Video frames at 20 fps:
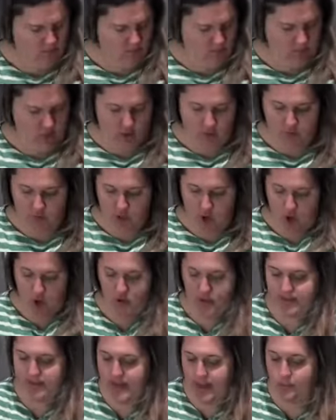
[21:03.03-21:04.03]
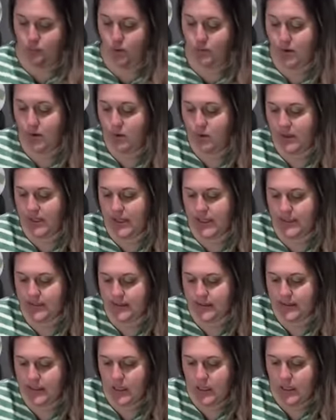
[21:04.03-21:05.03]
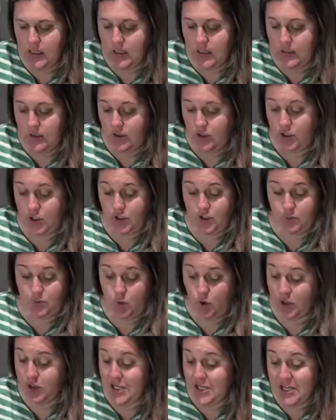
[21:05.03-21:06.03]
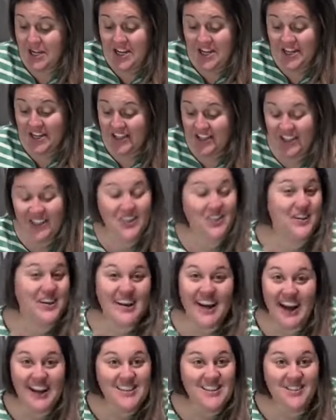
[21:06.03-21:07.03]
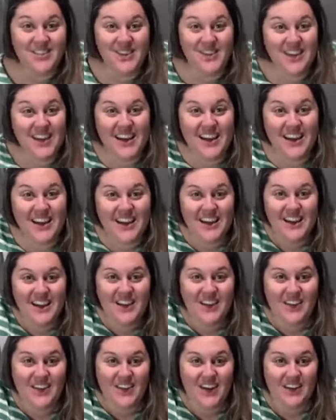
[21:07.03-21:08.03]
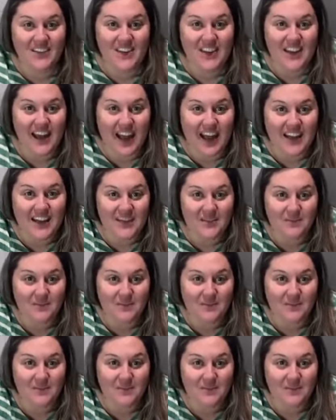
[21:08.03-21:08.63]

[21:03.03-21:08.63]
use all the same ribbon with this. You can use more than 3 kinds of ribbon, whatever you like.